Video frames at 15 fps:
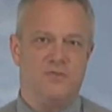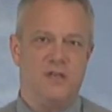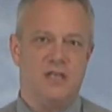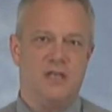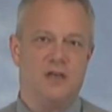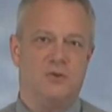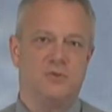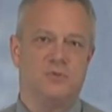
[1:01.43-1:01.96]

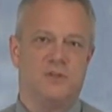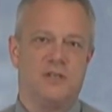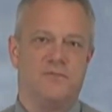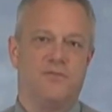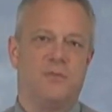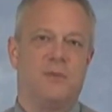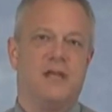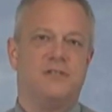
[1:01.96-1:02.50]
videos with
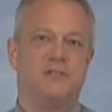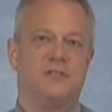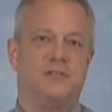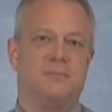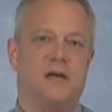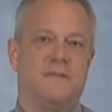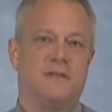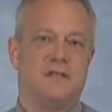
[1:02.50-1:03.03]
information
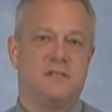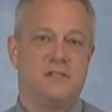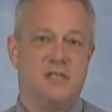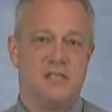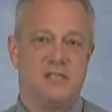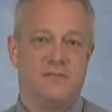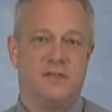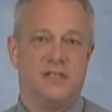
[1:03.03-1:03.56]
about the
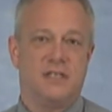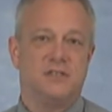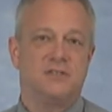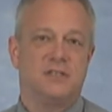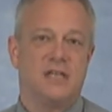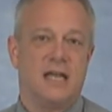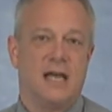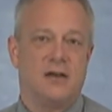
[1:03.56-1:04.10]
disease of
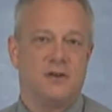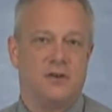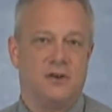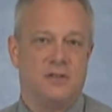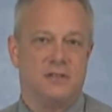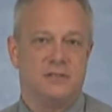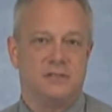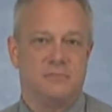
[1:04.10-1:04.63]
addiction and
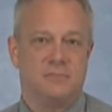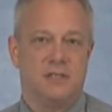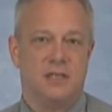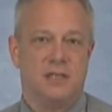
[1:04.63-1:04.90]
alcoholism,